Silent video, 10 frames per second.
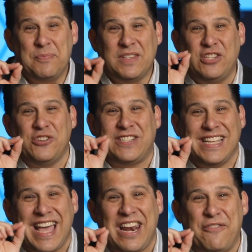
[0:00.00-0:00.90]
Did you
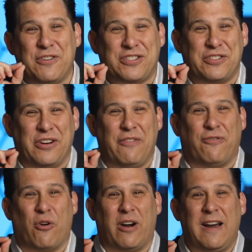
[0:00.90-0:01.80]
see that in verse
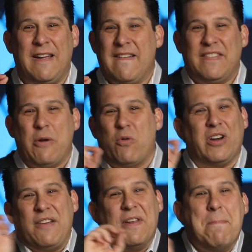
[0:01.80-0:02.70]
34? They
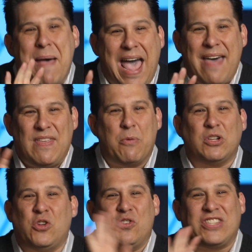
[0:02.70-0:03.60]
weren't even mad, they were
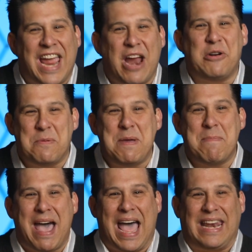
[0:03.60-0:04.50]
too scared to be
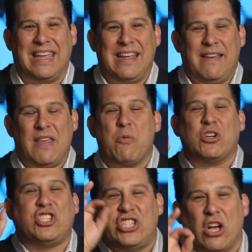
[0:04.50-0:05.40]
mad. They were
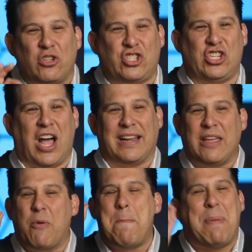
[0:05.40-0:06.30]
shell shocked. They
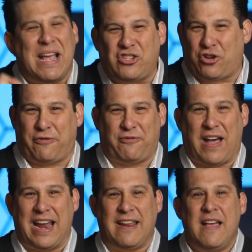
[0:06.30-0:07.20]
were
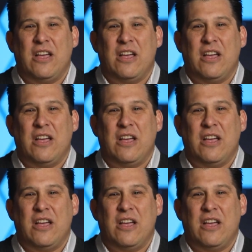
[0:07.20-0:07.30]
petrified.